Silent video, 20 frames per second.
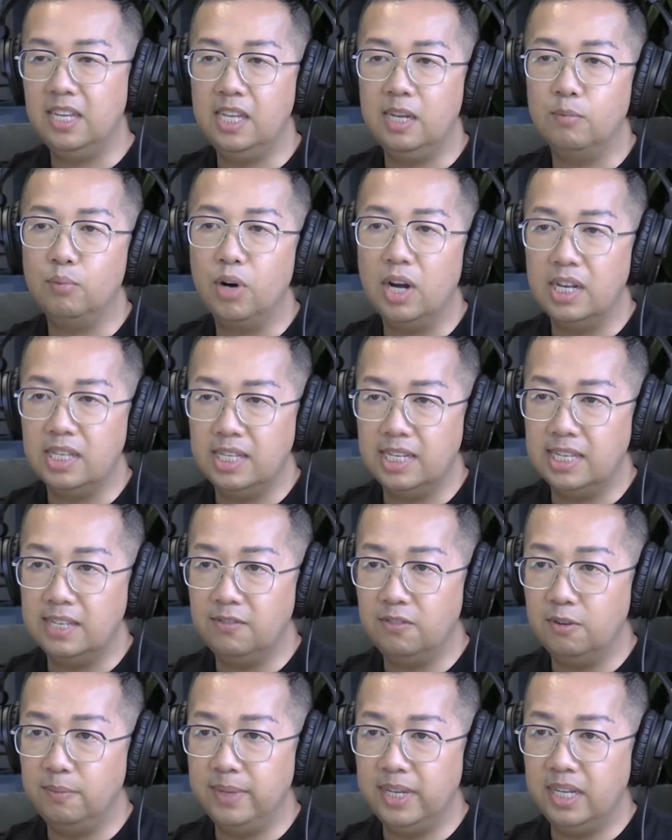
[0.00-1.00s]
the healing
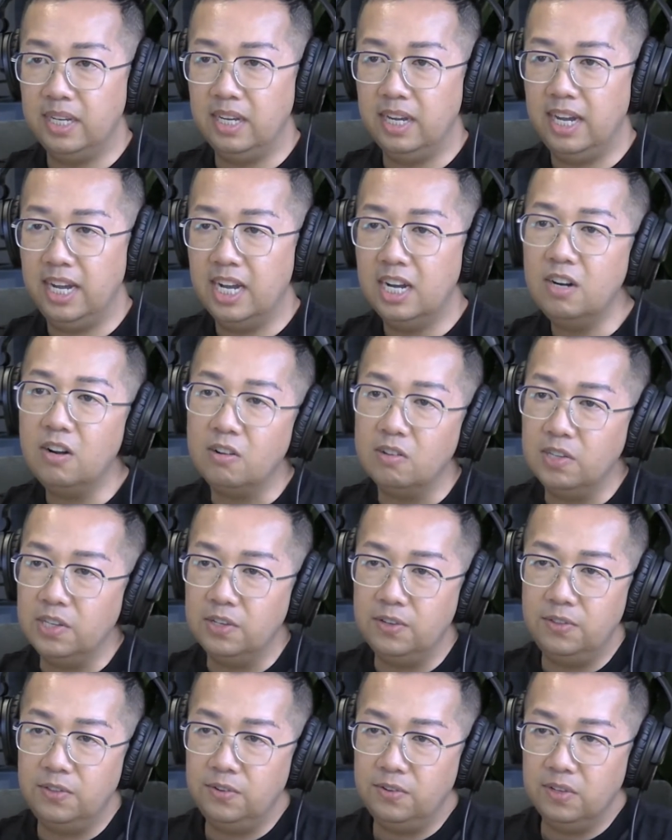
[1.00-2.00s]
process for me, and
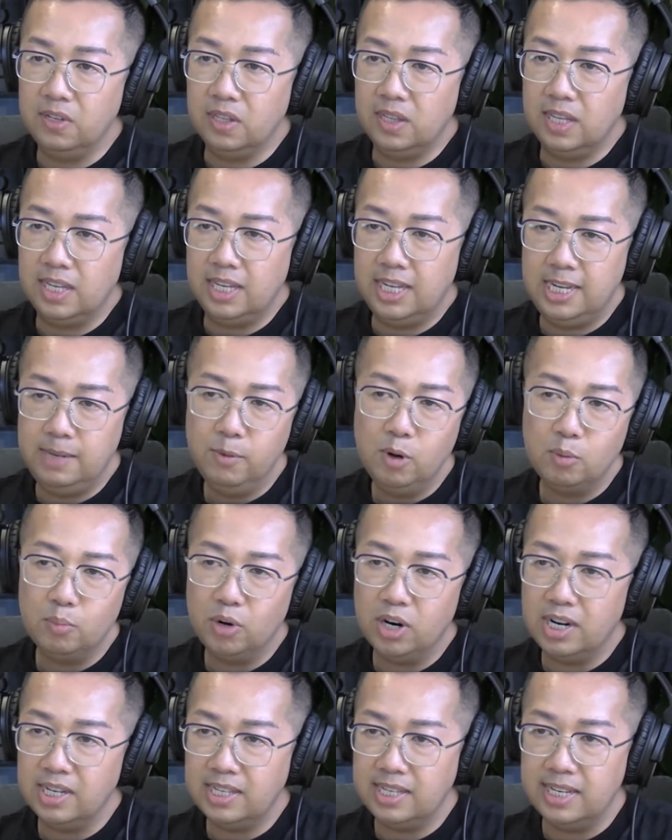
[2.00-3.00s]
also through like the
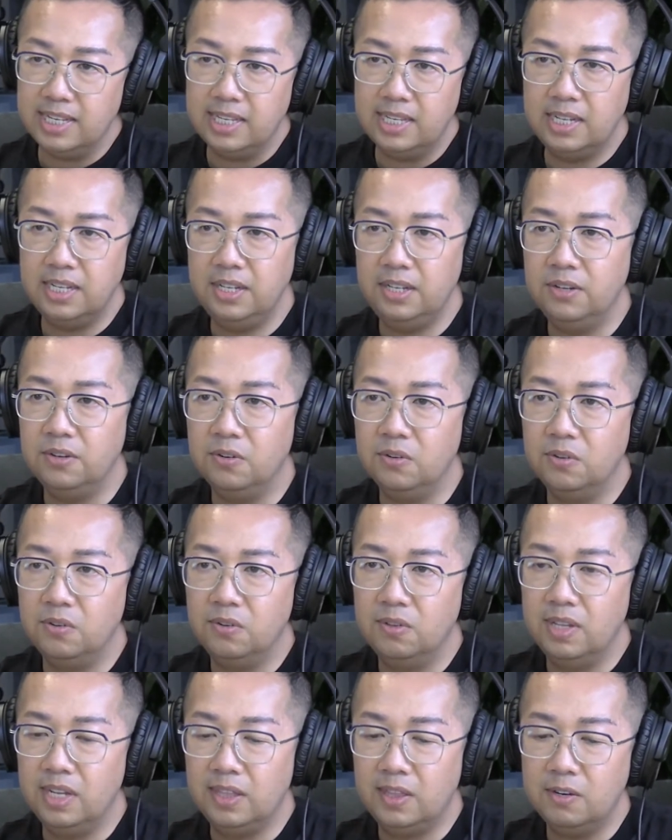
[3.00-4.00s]
chemo process
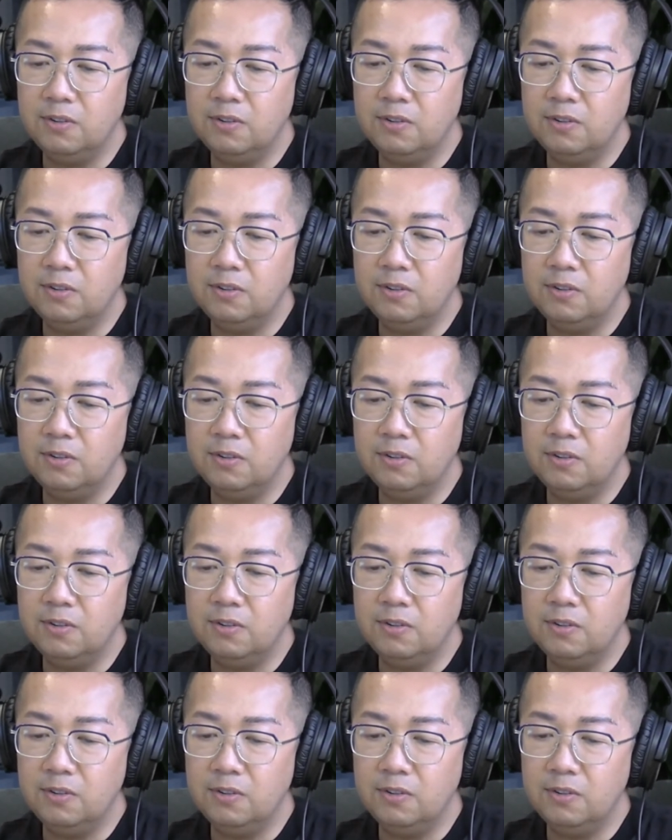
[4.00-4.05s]
too.